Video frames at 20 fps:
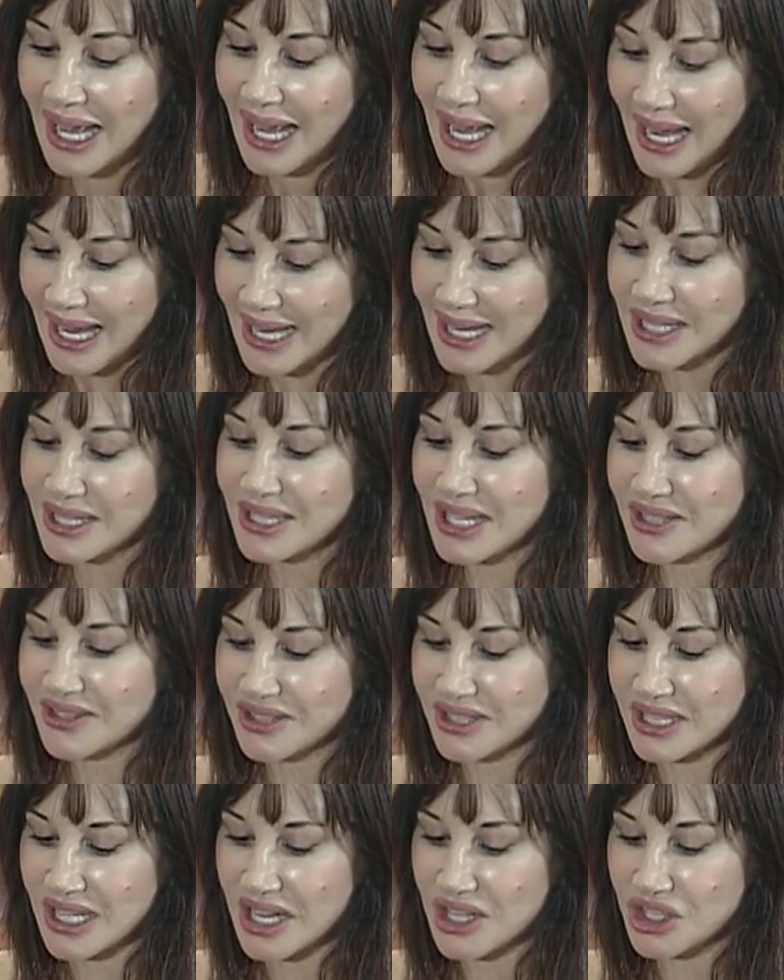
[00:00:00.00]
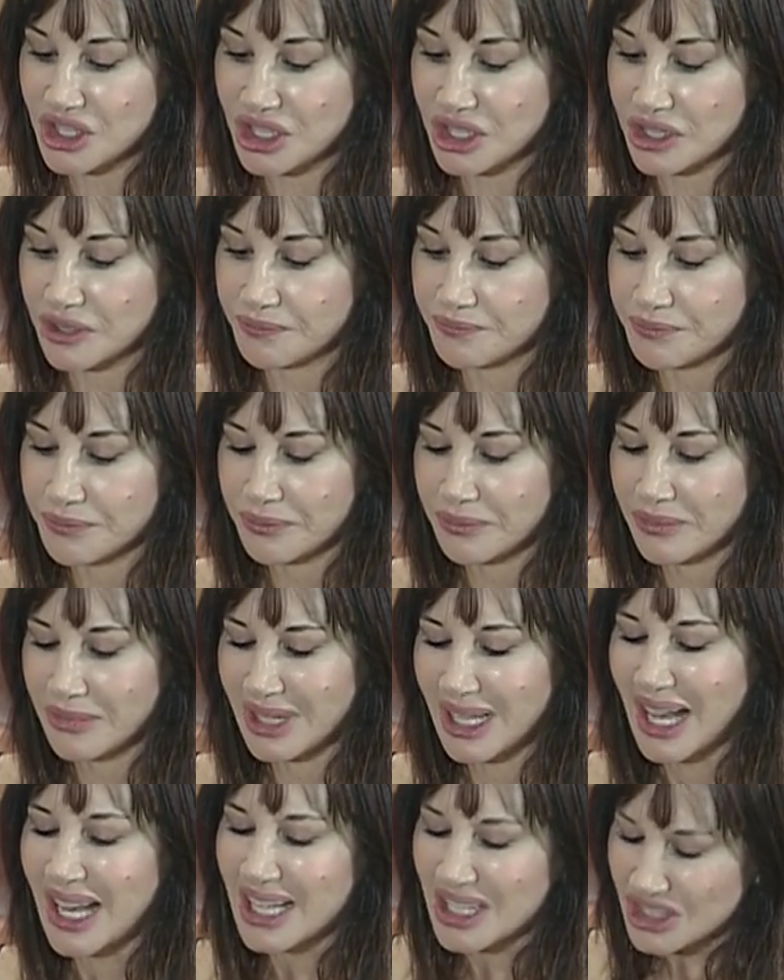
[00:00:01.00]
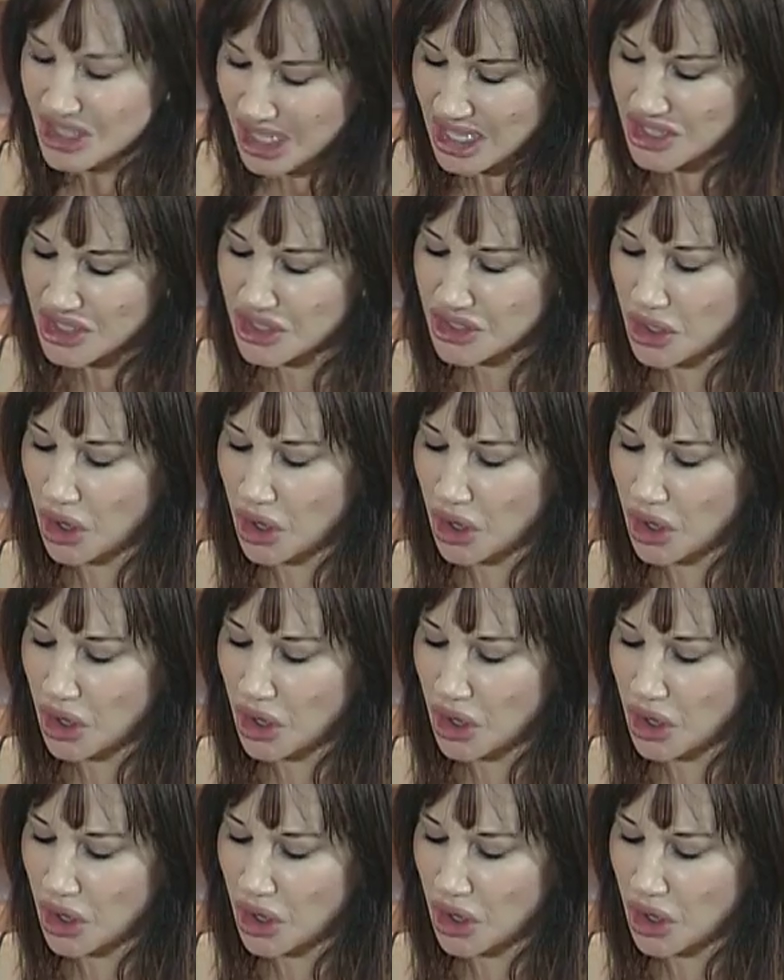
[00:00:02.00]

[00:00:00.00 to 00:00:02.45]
End destination. Chances